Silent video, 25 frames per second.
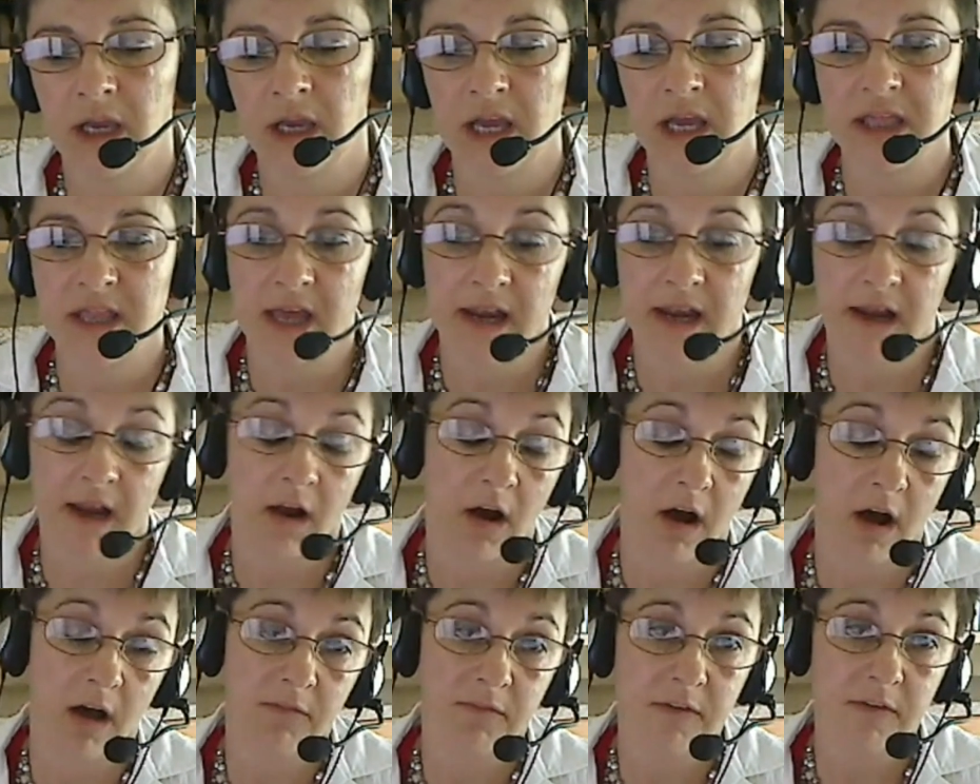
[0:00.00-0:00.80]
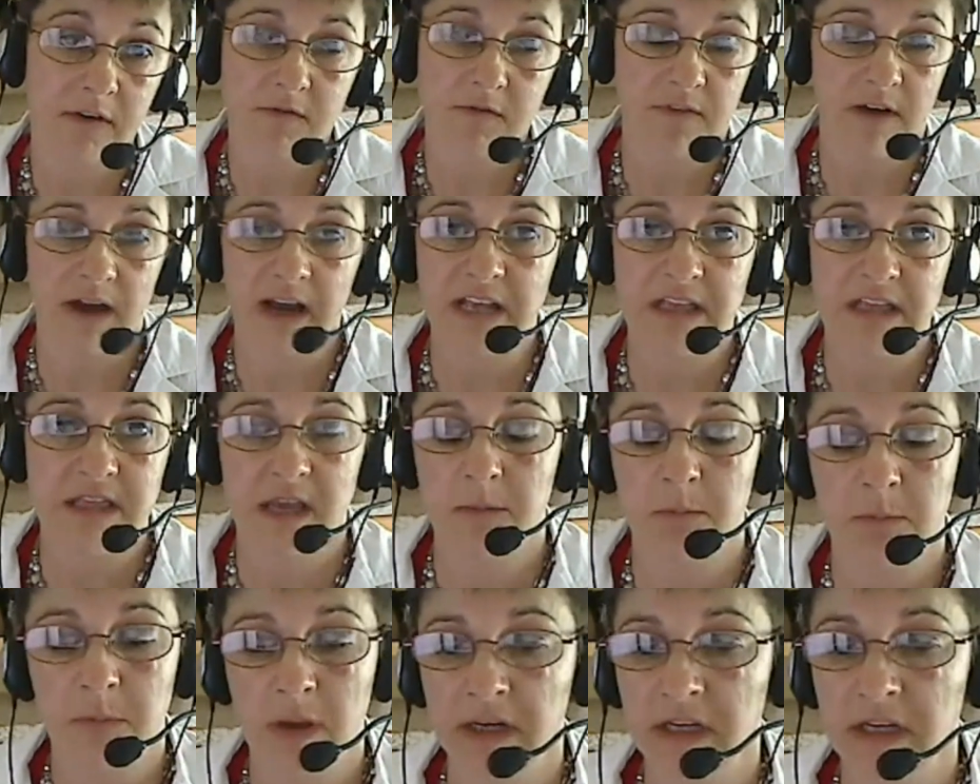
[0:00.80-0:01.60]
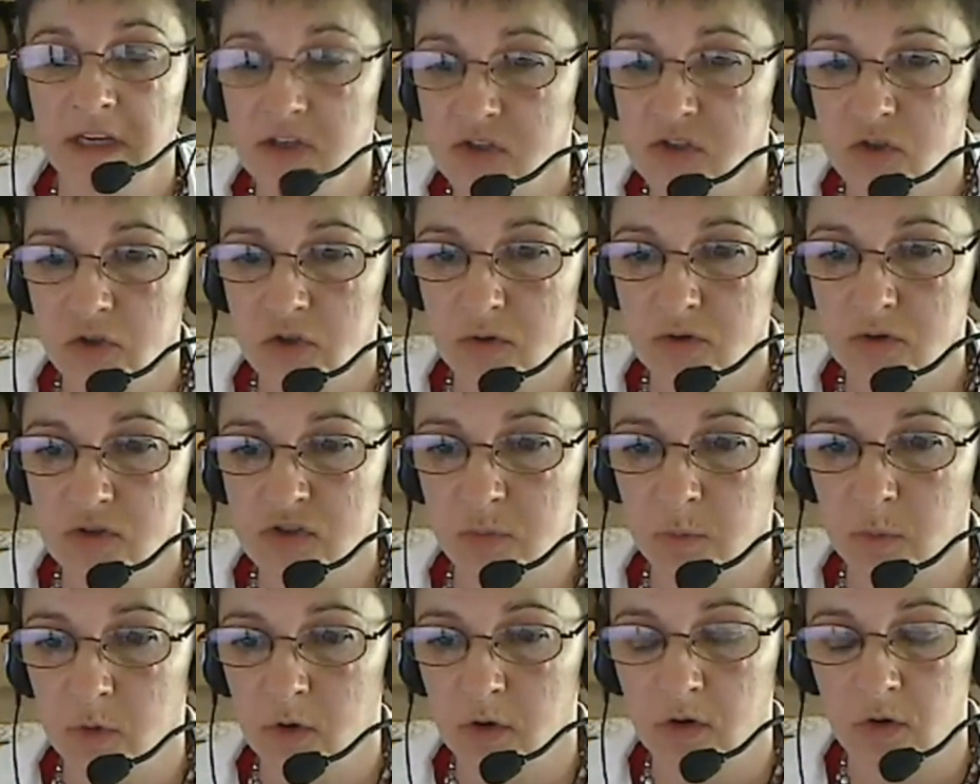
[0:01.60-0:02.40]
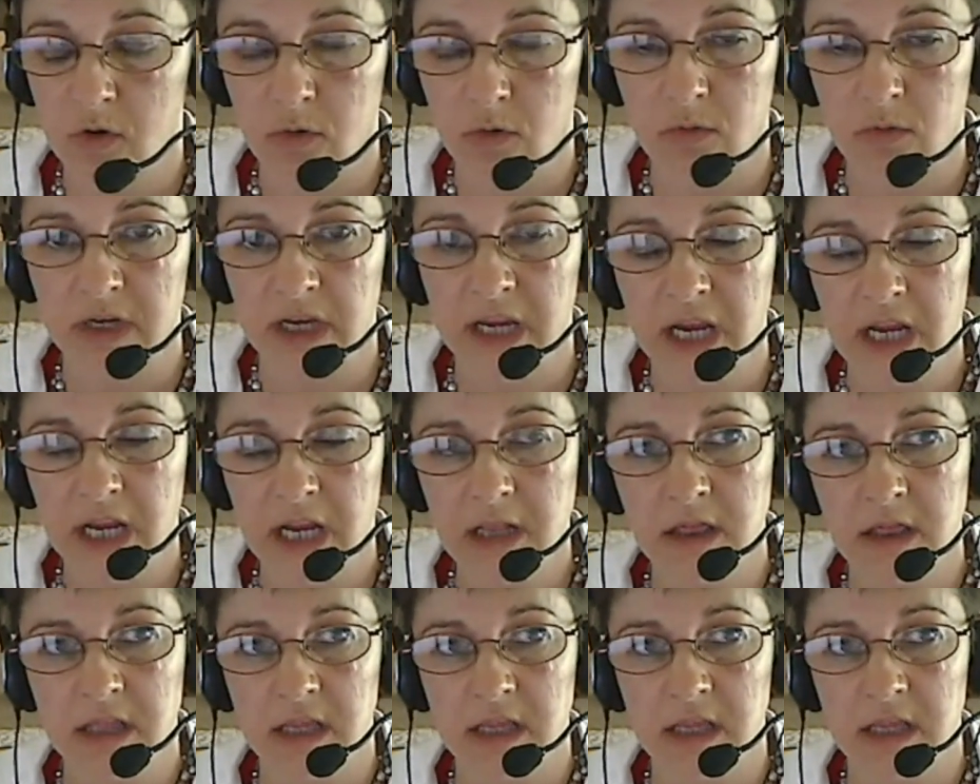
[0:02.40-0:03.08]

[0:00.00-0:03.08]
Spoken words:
and then I often find that many students will create